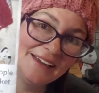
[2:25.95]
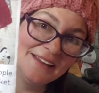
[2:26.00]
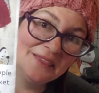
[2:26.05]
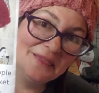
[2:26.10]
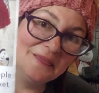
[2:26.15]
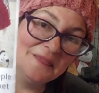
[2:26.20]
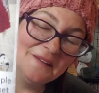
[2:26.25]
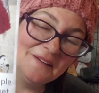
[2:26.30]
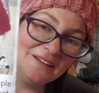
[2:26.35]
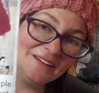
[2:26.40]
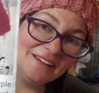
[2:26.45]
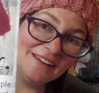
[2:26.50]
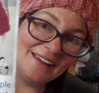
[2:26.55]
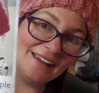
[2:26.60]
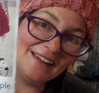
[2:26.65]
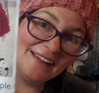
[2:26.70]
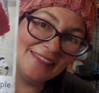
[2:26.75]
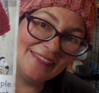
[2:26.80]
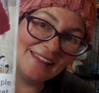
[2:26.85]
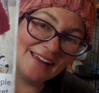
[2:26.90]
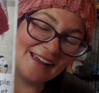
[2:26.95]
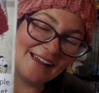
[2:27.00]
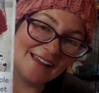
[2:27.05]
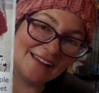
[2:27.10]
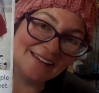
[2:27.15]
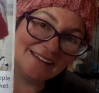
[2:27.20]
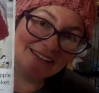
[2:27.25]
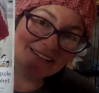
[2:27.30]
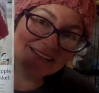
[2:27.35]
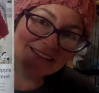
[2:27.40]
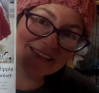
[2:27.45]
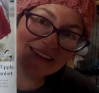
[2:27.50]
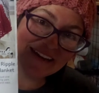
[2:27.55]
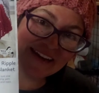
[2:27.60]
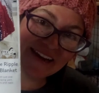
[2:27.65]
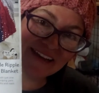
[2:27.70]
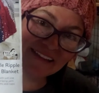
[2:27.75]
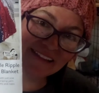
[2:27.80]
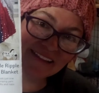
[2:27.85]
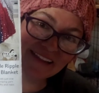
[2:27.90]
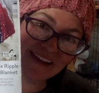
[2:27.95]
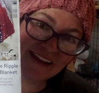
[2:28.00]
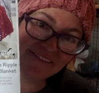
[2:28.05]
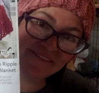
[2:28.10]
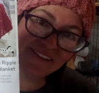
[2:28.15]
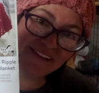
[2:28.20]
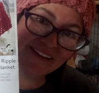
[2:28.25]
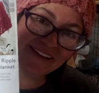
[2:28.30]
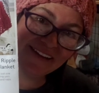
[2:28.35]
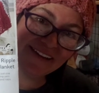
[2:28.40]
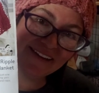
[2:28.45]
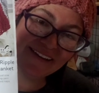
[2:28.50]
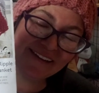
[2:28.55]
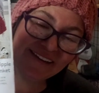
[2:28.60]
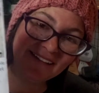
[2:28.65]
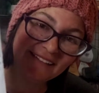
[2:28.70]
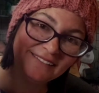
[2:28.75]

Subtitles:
look at that. Isn't it lovely?